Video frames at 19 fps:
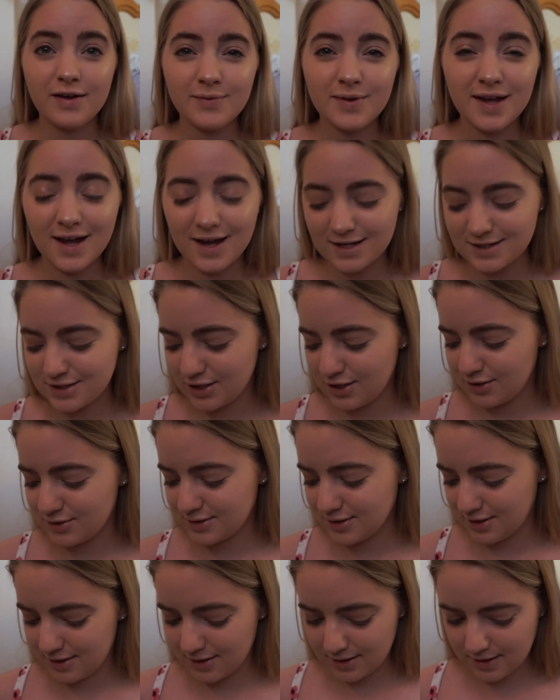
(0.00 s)
I have my
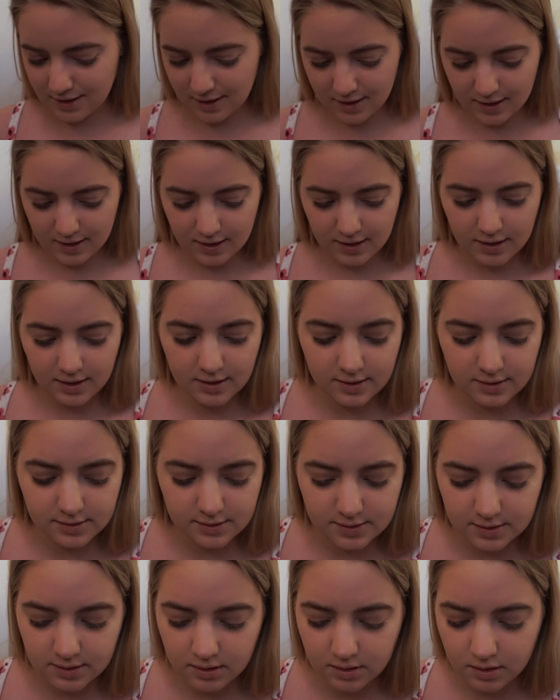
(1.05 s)
eyeshadow done,
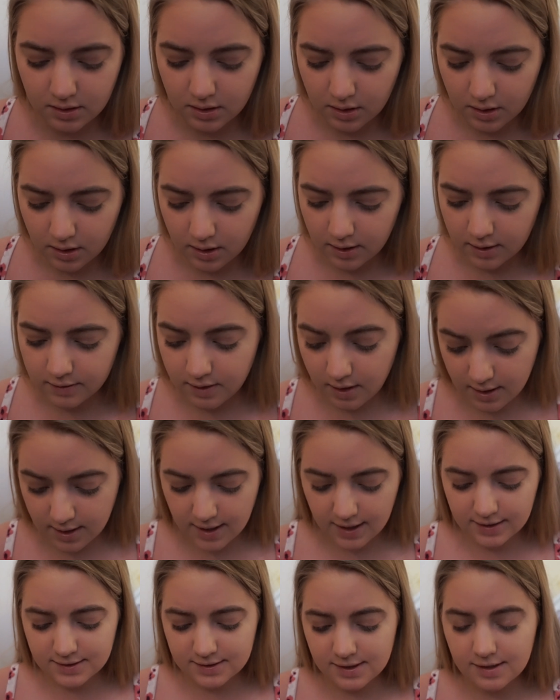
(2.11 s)
and
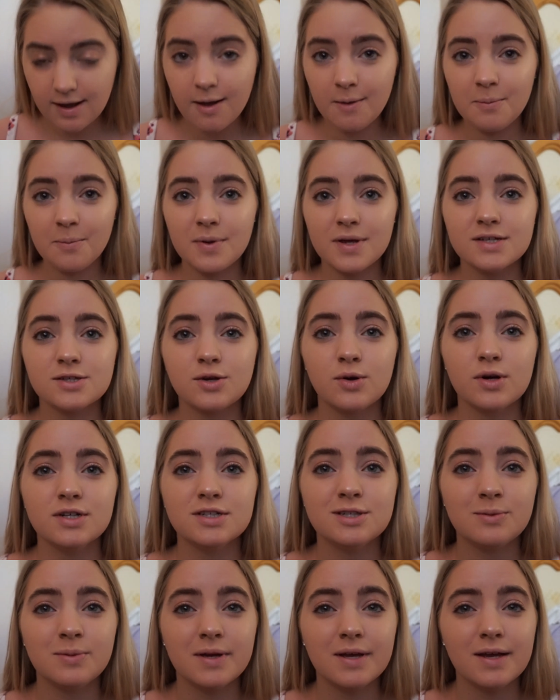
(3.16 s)
the next step is
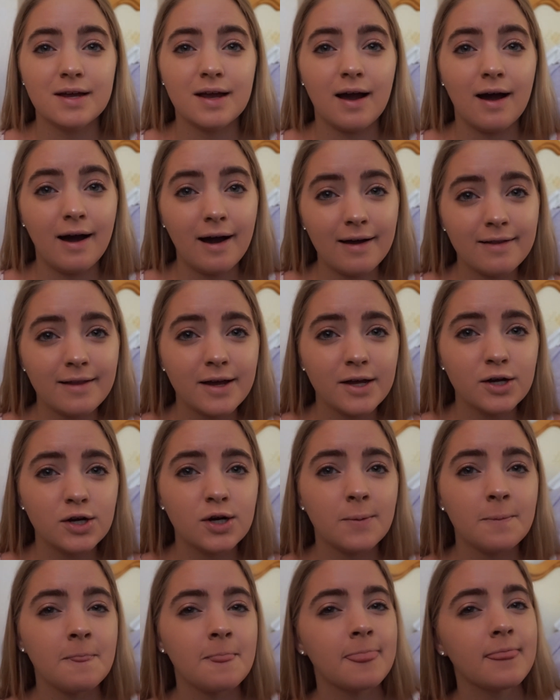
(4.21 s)
going to be
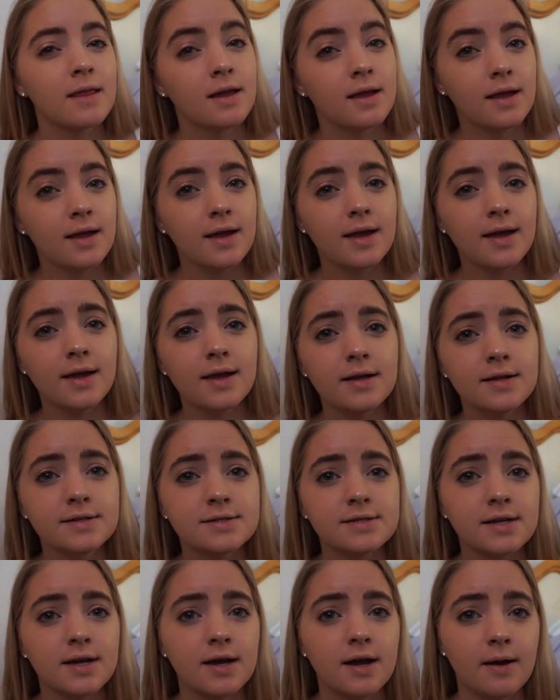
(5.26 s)
eyeliner,
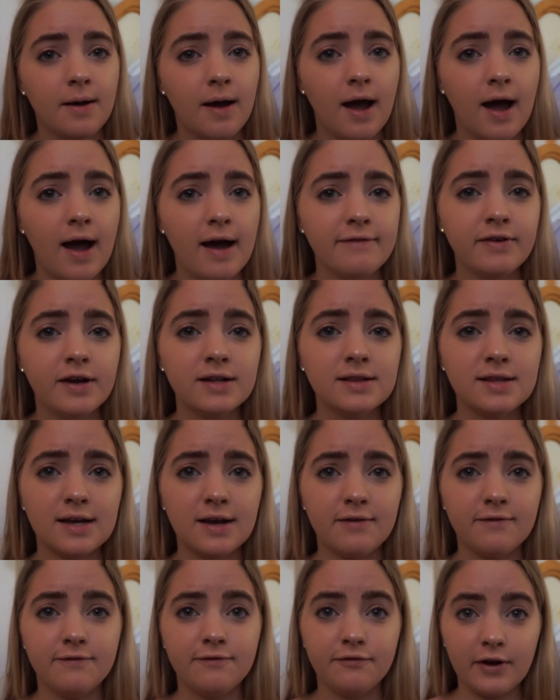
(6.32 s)
and I
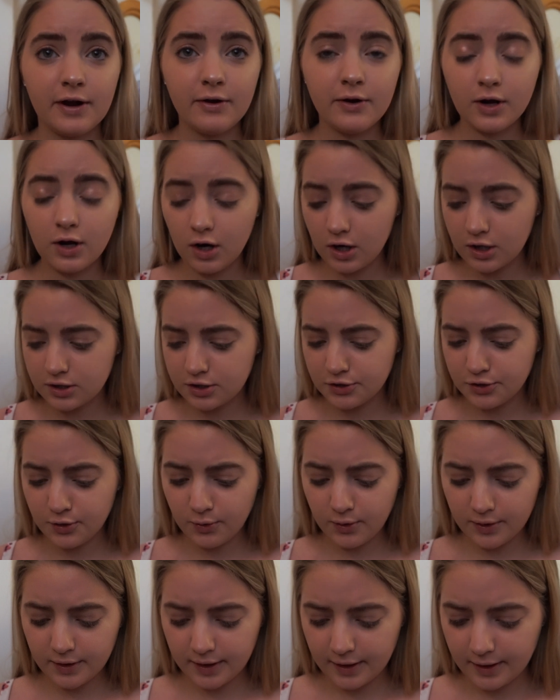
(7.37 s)
find that very hard to
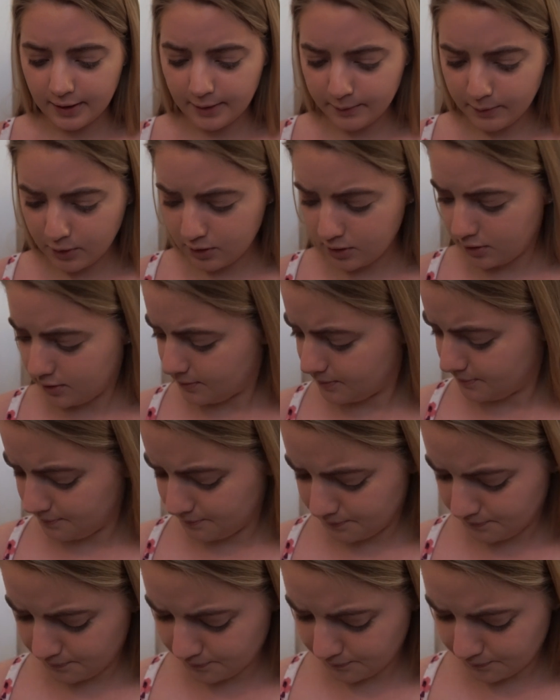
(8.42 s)
do on camera.